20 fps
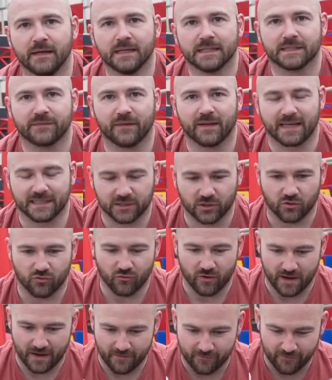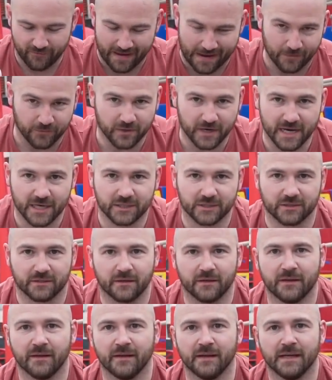I feel that's a great foundation
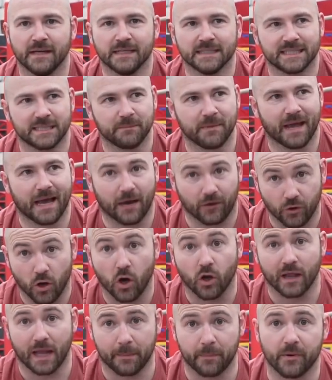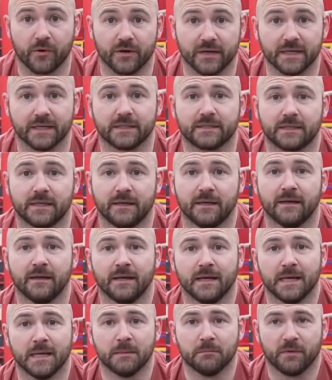to be out on all apparatus
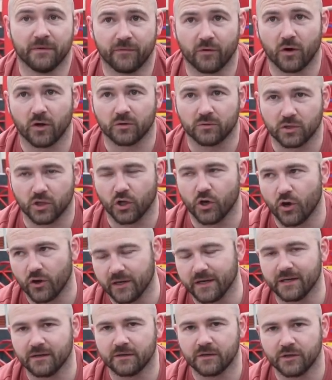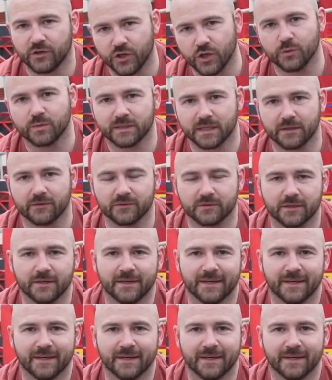before learning new skills.